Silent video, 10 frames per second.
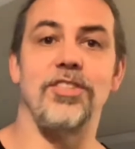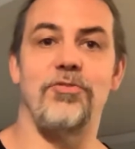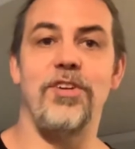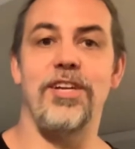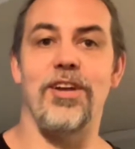this
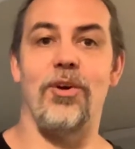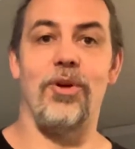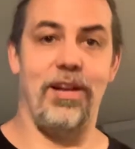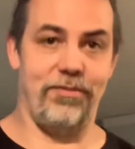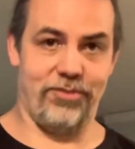video
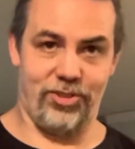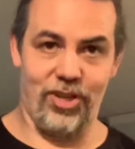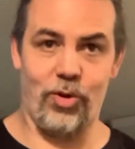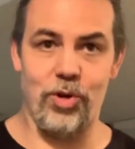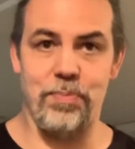and have
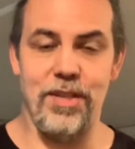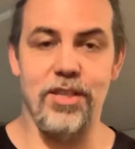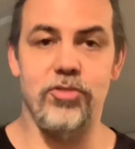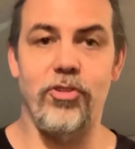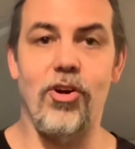stuck with me
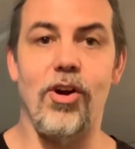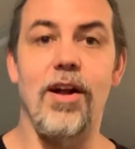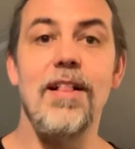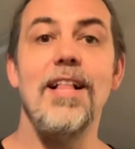this far